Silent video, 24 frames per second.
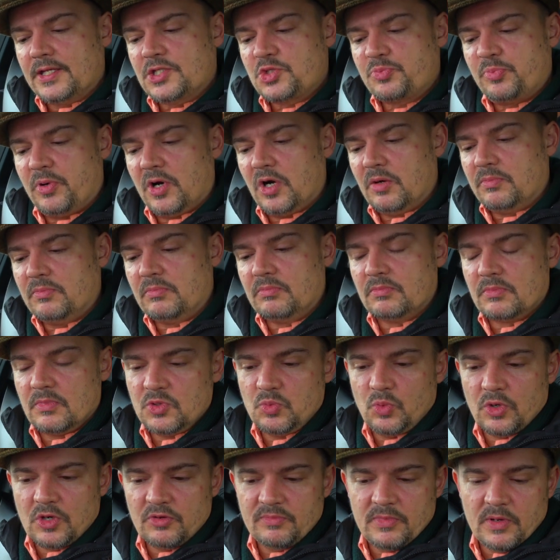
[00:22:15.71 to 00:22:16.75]
It's probably
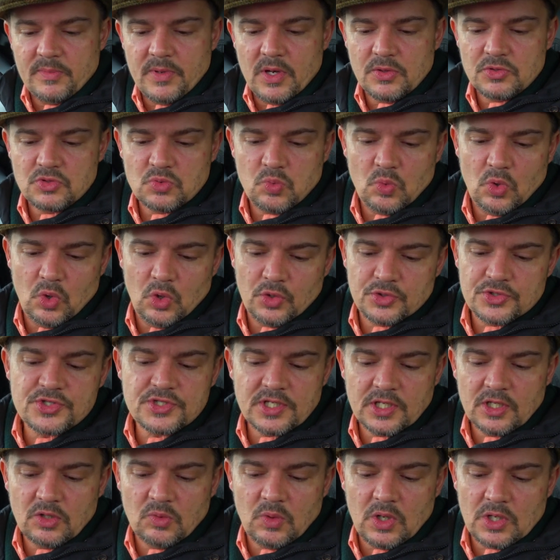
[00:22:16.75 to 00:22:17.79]
one of my most worn
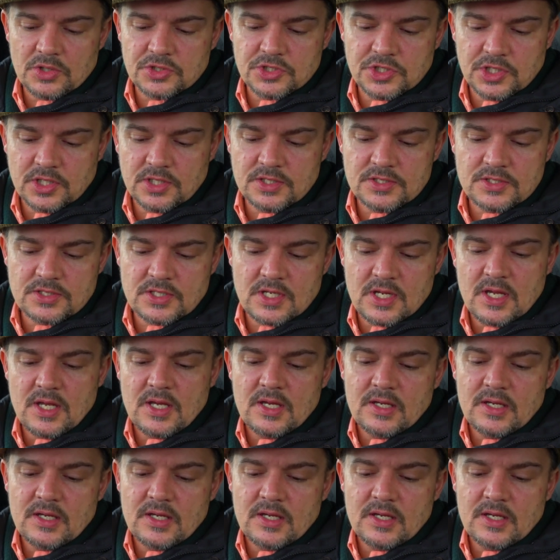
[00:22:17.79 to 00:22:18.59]
steel watches.